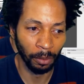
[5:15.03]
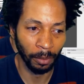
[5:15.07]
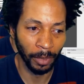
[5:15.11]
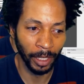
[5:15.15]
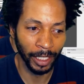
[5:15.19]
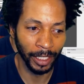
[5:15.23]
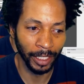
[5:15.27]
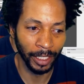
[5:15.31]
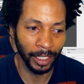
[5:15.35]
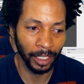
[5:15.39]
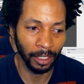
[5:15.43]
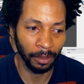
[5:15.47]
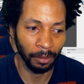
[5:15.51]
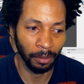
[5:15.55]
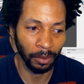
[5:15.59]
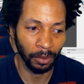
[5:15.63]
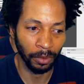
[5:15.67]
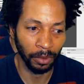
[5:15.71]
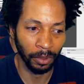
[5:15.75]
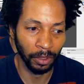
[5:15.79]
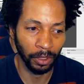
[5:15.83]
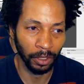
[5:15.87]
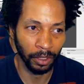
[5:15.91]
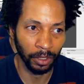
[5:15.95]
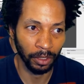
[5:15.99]

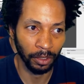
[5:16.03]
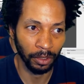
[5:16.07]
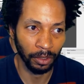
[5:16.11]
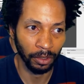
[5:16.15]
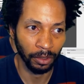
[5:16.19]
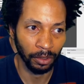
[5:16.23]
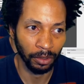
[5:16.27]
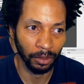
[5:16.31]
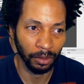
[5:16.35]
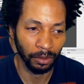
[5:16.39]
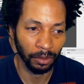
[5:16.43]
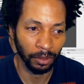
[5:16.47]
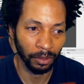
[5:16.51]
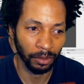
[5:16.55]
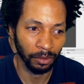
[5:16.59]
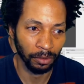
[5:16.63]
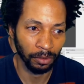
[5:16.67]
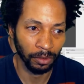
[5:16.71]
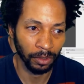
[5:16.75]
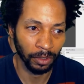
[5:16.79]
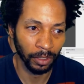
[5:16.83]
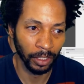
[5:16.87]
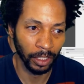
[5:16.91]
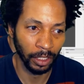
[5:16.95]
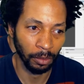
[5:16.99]
keyboard,
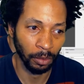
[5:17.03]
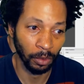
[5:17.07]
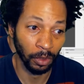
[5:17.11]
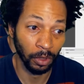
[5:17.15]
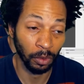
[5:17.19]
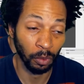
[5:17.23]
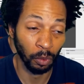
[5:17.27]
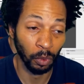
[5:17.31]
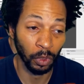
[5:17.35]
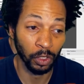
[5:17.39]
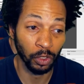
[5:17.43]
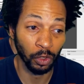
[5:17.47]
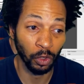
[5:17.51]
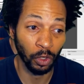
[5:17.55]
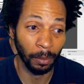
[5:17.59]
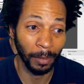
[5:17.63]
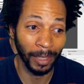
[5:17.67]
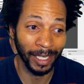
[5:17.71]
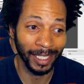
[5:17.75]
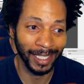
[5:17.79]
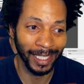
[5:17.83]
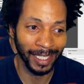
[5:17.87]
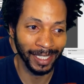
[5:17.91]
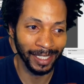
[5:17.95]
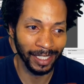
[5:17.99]
what's on my
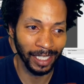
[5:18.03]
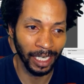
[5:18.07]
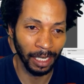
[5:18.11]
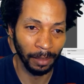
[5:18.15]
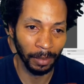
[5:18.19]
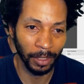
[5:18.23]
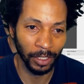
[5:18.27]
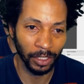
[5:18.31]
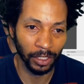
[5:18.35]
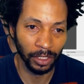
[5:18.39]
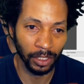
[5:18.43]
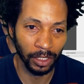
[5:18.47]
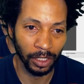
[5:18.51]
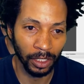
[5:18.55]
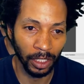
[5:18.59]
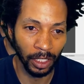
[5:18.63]
desktop, I should say.